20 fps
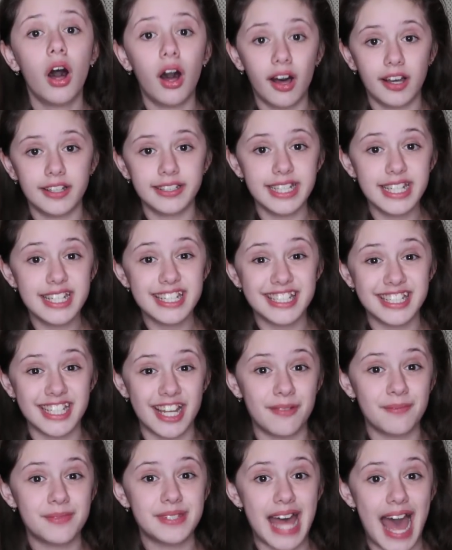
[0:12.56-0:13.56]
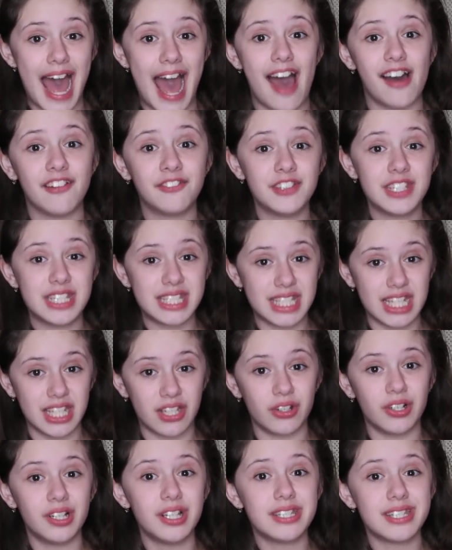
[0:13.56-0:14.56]
All these jumps have
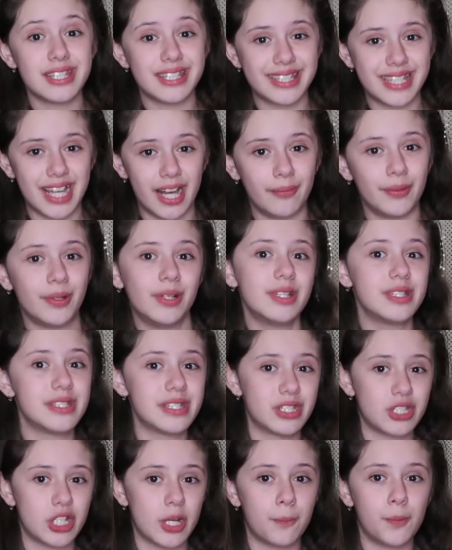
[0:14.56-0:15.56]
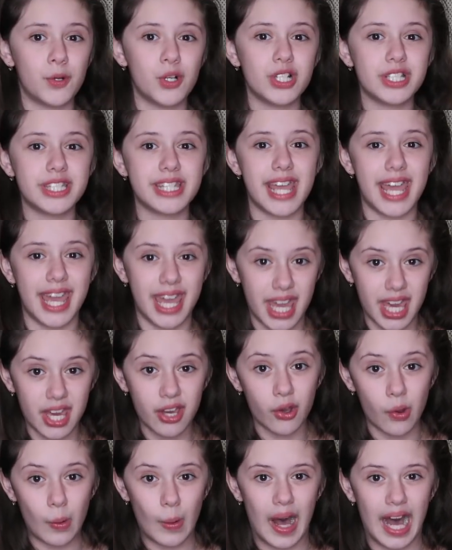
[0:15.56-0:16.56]
singles, doubles, triples,
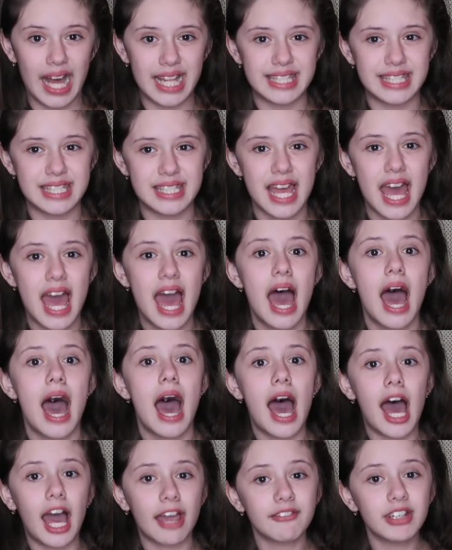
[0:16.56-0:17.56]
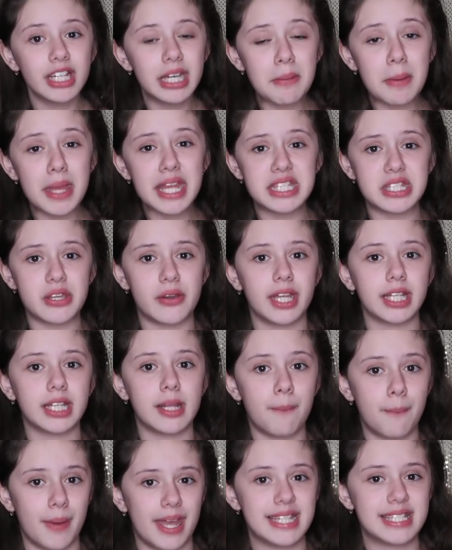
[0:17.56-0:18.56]
and quads. I'm going to be doing
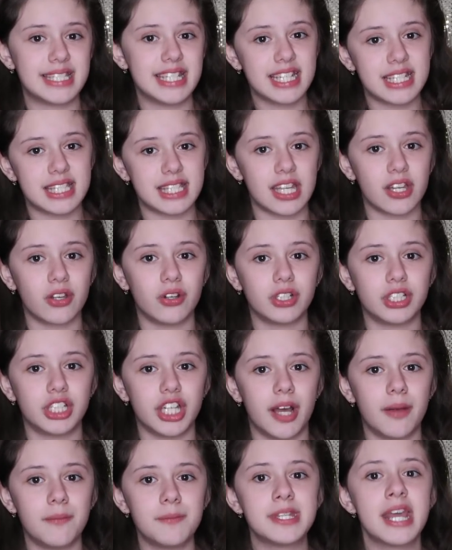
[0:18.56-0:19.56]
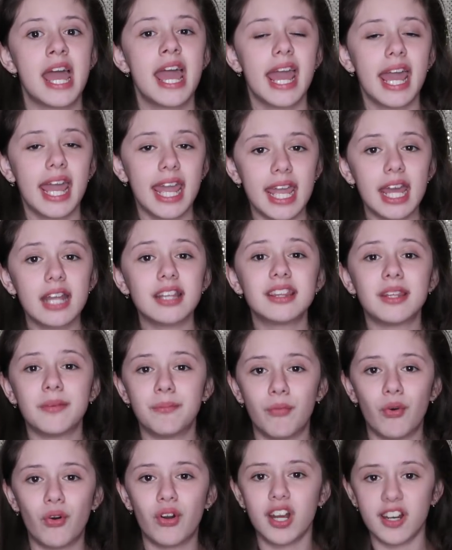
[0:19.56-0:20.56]
the basic single jumps and
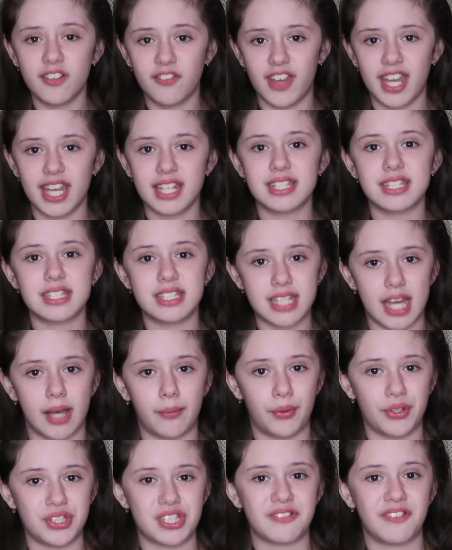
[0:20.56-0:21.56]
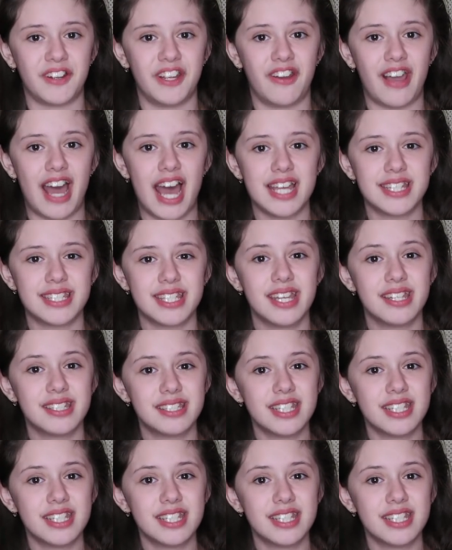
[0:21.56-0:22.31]
the more advanced doubles for you guys.